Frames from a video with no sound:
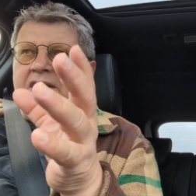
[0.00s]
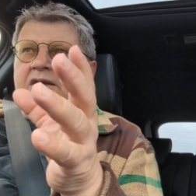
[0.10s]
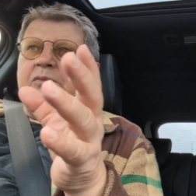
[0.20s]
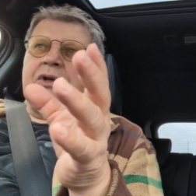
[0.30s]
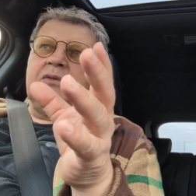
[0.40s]
The
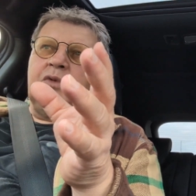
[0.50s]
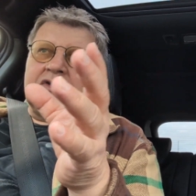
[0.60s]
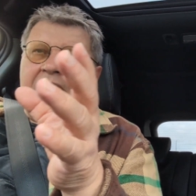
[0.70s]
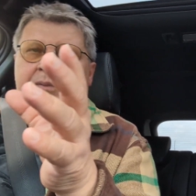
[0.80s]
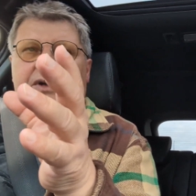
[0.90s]
but
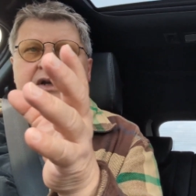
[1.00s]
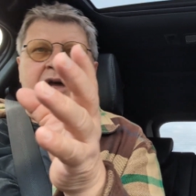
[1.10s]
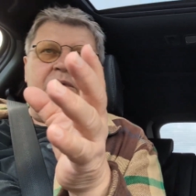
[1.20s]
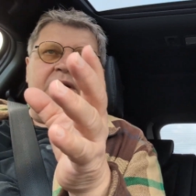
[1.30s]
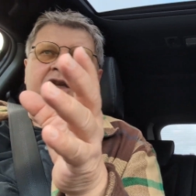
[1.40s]
what's happening
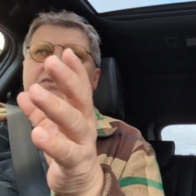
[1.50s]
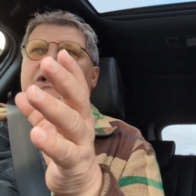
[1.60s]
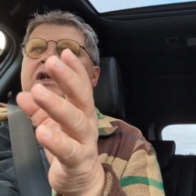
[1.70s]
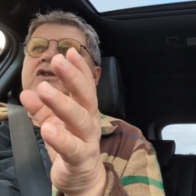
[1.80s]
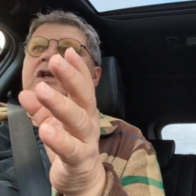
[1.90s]
now in the Reykjanes
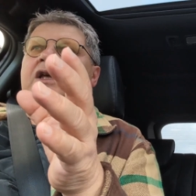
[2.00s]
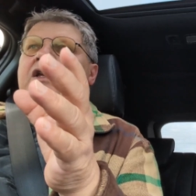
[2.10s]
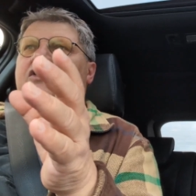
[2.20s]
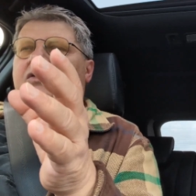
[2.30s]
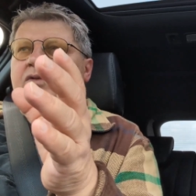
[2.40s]
Peninsula
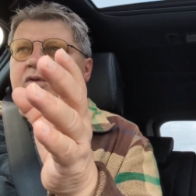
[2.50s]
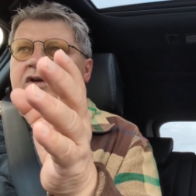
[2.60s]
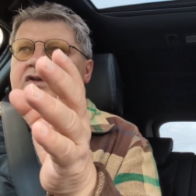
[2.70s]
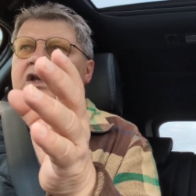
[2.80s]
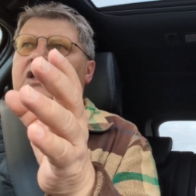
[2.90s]
is, of
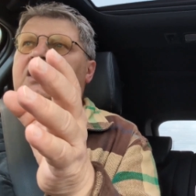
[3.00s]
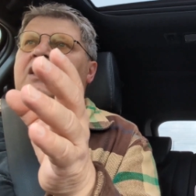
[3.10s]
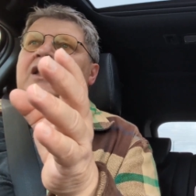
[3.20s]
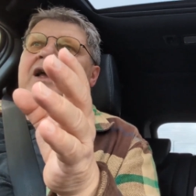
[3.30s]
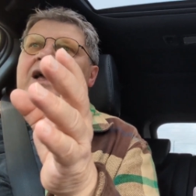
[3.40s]
course,
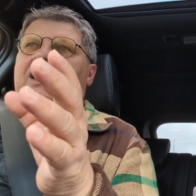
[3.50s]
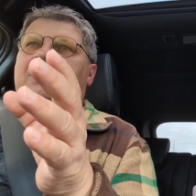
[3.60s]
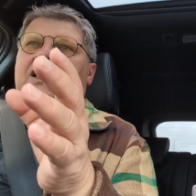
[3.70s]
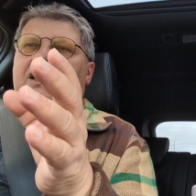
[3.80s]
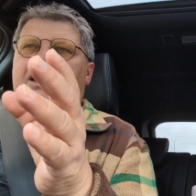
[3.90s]

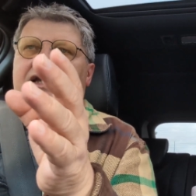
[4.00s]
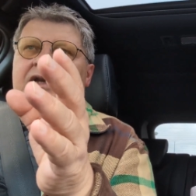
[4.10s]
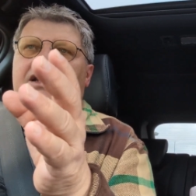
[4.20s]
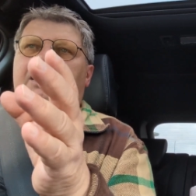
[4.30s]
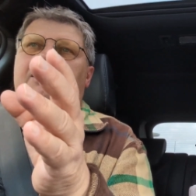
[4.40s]
adding in